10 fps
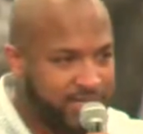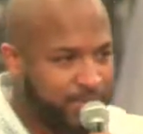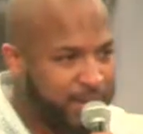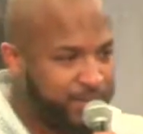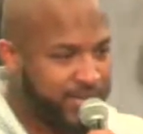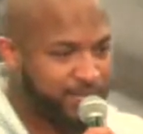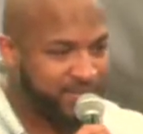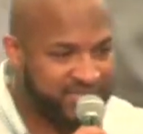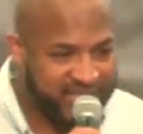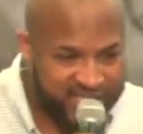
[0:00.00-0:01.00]
and people in
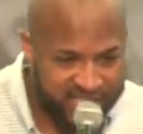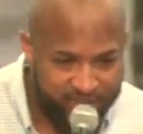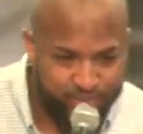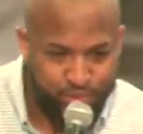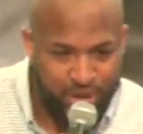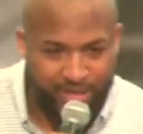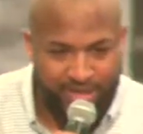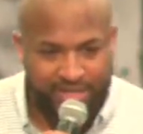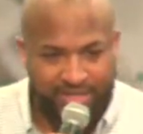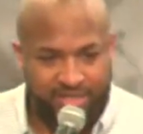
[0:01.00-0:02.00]
position of
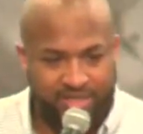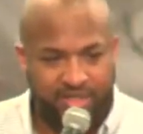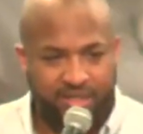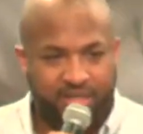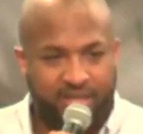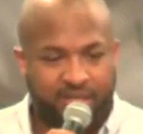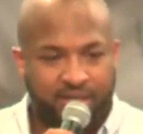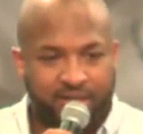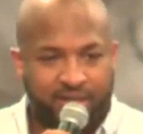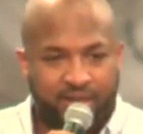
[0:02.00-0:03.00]
prominence,
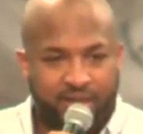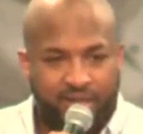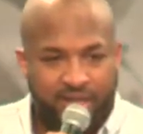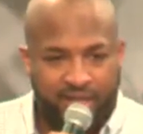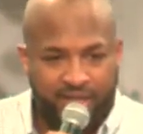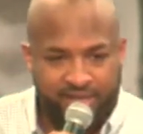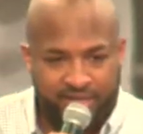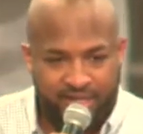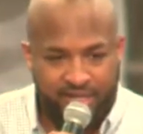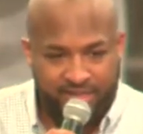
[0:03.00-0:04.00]

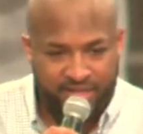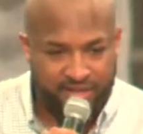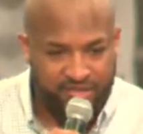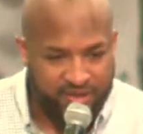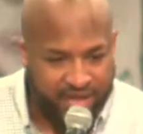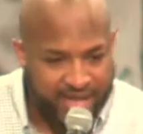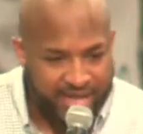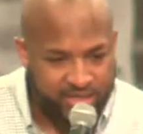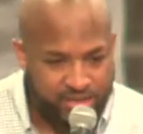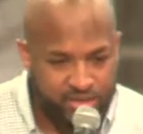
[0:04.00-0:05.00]
it's, it's, it's
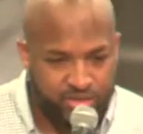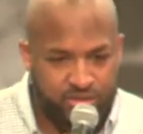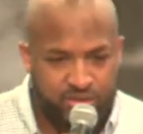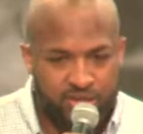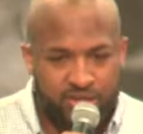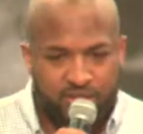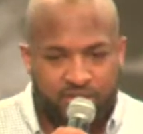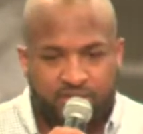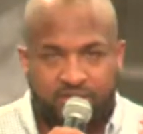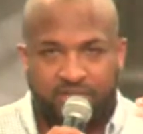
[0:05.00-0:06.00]
fine to,
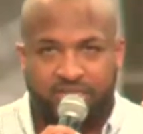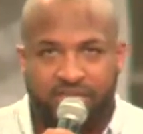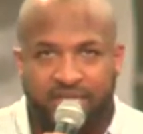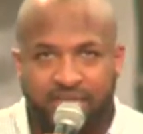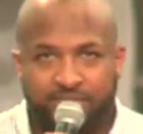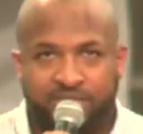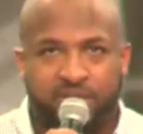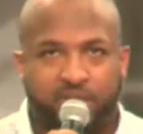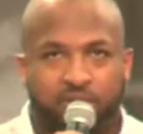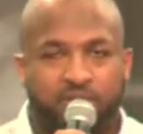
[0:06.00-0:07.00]
to see them, but
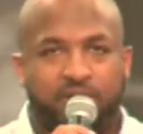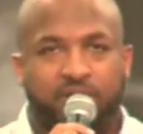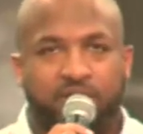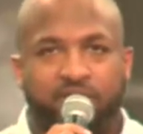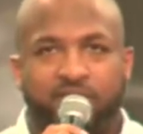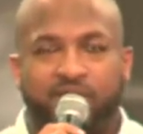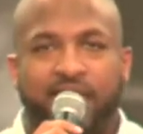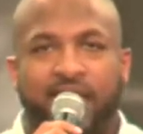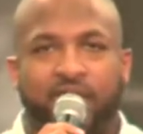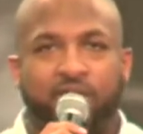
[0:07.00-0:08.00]
don't feel
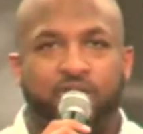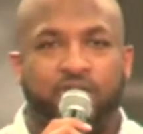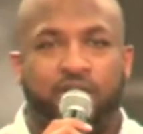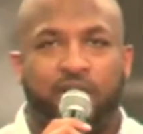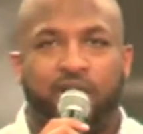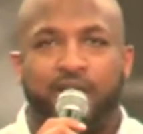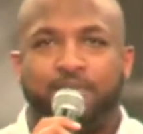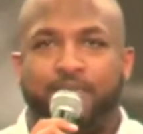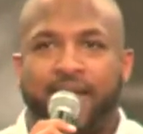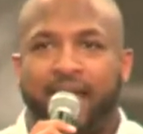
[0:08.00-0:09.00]
like you
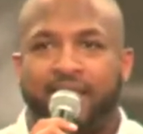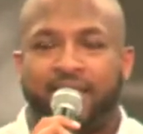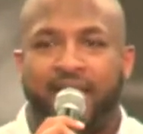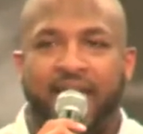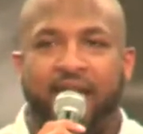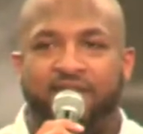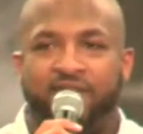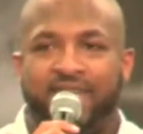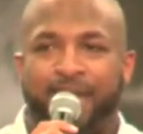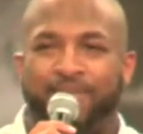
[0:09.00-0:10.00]
automatically have
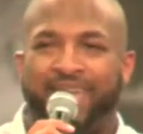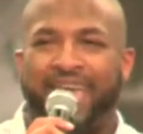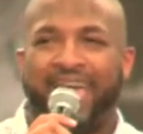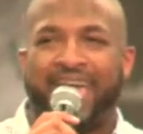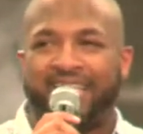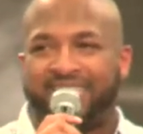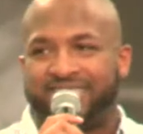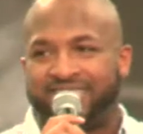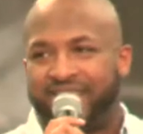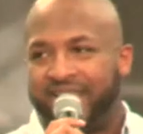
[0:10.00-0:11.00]
VIP
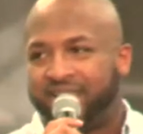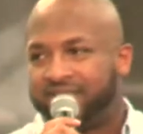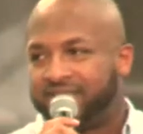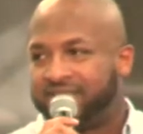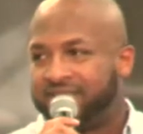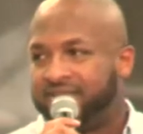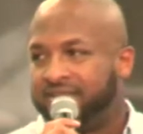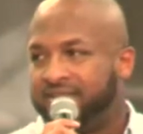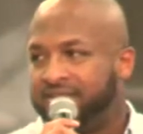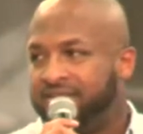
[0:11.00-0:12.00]
access.
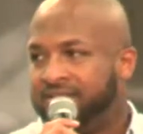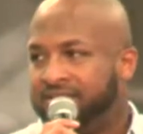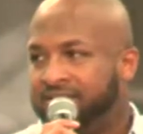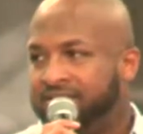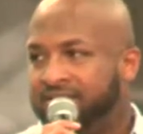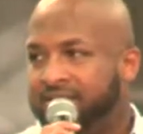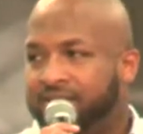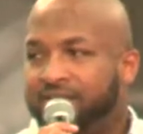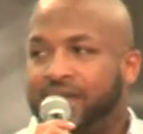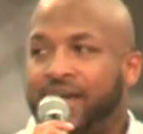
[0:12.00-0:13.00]

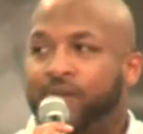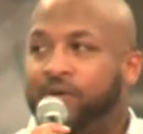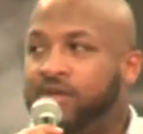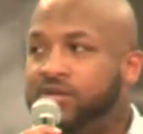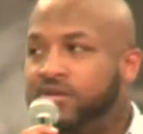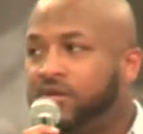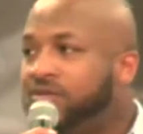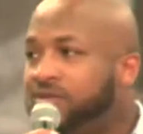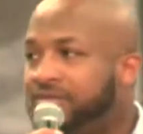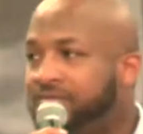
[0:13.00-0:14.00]
I don't care how well you
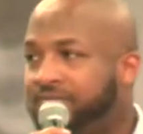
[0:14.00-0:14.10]
know them.